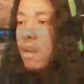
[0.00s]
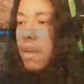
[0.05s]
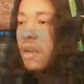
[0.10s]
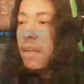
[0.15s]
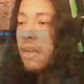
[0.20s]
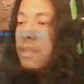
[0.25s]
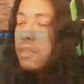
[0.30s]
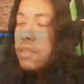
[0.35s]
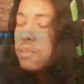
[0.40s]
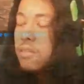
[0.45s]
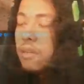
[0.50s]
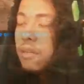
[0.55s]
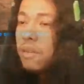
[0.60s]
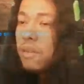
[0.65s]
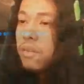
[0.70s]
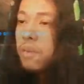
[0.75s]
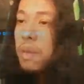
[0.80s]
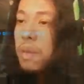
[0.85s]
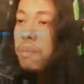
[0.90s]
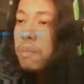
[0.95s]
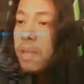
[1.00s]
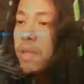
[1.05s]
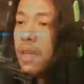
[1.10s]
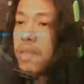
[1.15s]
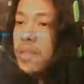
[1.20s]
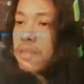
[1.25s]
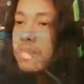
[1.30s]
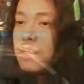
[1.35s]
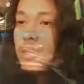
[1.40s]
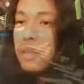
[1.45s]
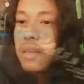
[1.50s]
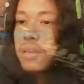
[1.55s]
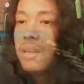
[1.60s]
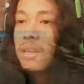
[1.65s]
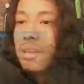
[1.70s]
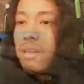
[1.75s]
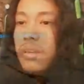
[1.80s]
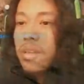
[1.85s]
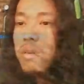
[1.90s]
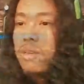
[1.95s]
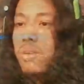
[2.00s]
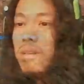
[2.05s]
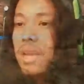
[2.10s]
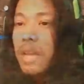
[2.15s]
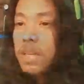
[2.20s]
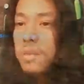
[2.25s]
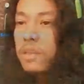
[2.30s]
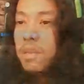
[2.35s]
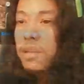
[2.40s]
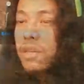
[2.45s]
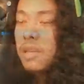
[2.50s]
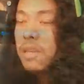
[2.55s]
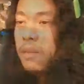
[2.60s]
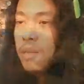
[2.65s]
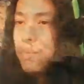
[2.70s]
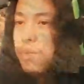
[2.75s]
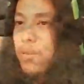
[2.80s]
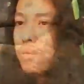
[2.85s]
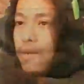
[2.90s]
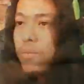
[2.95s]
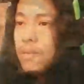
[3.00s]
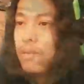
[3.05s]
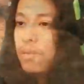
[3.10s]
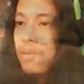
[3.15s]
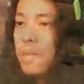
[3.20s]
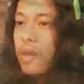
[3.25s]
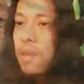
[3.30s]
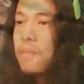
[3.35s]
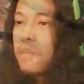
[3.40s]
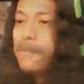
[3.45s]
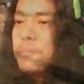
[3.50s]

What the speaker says: additional 3 plates could actually help you. Okay,